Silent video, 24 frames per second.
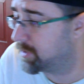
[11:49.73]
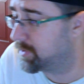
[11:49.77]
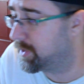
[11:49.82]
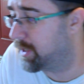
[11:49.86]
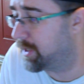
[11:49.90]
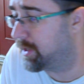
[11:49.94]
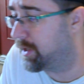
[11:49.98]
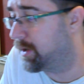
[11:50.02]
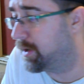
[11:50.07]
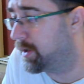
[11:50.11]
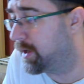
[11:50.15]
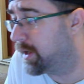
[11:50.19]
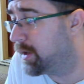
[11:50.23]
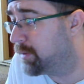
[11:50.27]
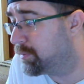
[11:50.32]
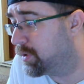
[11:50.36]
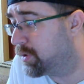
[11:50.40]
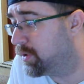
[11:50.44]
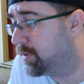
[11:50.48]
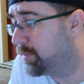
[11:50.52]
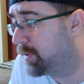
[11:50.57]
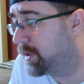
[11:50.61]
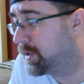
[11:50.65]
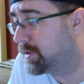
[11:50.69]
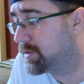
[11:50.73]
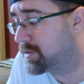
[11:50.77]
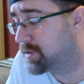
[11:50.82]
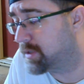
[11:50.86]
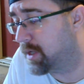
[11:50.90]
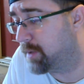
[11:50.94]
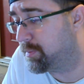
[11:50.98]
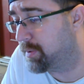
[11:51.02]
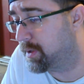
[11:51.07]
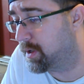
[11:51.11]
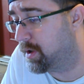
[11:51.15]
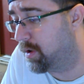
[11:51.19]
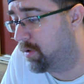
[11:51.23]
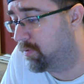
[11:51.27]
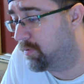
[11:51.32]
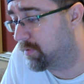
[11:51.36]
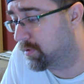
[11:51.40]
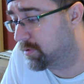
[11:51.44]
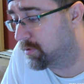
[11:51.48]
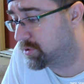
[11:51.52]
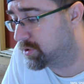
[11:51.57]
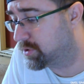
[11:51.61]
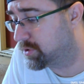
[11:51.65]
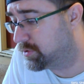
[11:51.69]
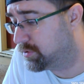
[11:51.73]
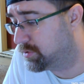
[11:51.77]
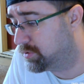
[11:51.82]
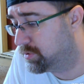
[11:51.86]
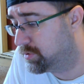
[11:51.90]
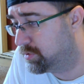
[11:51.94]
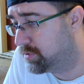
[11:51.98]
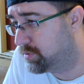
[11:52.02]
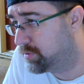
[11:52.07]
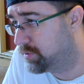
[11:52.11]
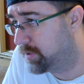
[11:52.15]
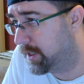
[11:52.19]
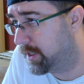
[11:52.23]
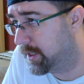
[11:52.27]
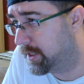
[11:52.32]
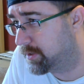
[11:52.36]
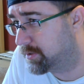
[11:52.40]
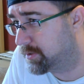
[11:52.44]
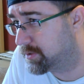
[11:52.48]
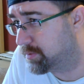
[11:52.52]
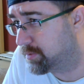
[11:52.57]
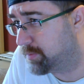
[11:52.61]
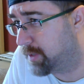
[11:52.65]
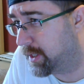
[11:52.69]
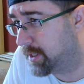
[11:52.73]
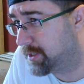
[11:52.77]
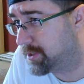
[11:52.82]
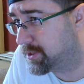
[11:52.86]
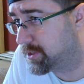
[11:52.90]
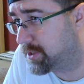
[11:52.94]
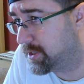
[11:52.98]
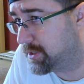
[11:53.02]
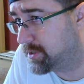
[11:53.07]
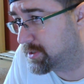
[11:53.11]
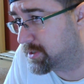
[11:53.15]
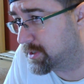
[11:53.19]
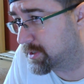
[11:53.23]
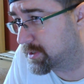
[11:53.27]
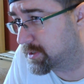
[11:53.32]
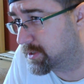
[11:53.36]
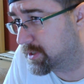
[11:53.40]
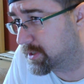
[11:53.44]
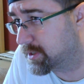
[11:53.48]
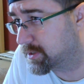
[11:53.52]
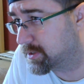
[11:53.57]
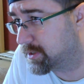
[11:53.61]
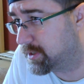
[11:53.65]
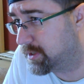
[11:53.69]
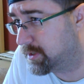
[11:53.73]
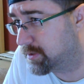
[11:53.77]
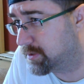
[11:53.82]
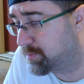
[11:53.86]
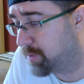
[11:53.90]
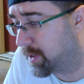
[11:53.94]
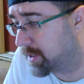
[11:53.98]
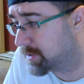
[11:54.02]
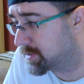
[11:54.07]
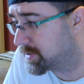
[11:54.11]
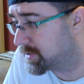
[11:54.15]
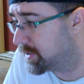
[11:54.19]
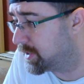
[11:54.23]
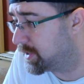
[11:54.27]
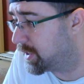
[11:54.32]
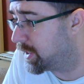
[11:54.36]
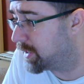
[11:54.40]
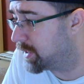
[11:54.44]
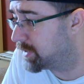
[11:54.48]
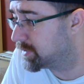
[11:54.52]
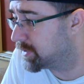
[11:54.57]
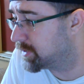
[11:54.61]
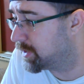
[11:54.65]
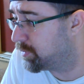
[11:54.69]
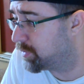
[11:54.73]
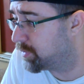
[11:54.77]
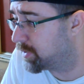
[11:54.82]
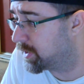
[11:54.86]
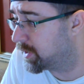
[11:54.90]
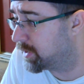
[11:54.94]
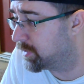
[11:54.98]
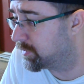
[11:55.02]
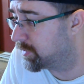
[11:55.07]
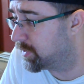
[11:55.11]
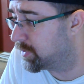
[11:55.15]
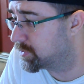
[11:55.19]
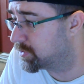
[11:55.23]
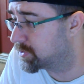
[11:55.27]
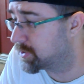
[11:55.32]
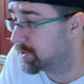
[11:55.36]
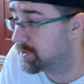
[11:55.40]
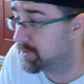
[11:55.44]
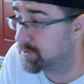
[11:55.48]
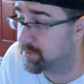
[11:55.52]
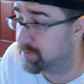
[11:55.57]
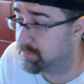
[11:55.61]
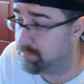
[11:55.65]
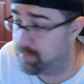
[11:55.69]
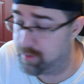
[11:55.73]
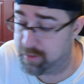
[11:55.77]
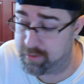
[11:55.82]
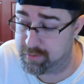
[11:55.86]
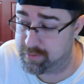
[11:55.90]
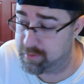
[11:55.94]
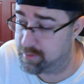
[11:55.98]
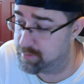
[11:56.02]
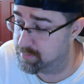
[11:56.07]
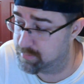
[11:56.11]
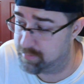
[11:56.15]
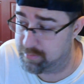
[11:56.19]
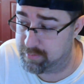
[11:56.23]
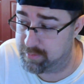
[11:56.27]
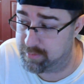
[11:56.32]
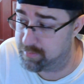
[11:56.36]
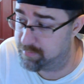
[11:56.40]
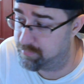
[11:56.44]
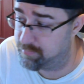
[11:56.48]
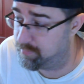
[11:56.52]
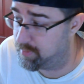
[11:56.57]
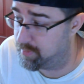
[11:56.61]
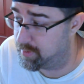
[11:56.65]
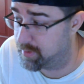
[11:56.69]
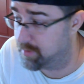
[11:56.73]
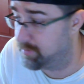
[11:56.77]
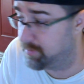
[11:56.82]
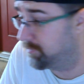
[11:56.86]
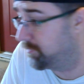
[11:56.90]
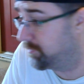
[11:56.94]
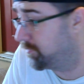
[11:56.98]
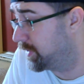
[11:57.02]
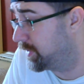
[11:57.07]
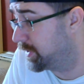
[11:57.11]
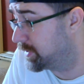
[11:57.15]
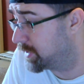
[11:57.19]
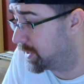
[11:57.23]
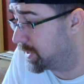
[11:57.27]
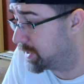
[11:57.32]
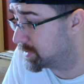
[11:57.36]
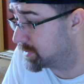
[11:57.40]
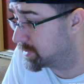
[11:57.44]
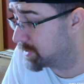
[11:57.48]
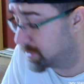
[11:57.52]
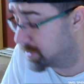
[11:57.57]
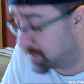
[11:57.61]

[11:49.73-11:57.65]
Now, I am going to be stepping over to getting some HD 660s by Sennheiser. I want to hear those because everybody says they're just fucking fantastic.